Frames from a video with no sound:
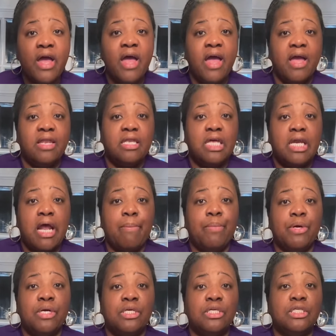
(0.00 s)
and then I
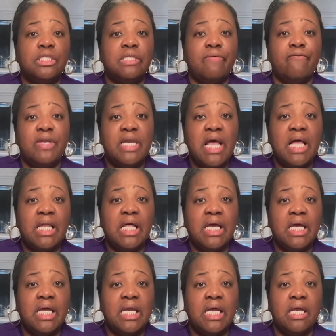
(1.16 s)
put some vanilla
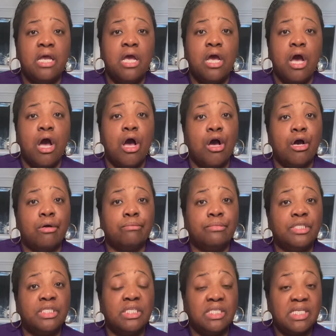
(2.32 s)
in it
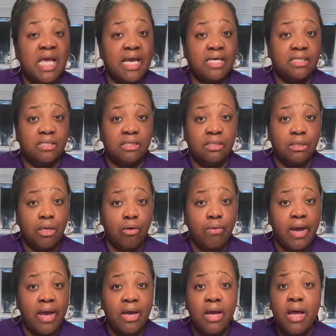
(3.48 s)
to taste,
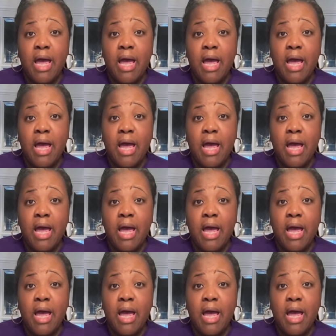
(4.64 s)
okay?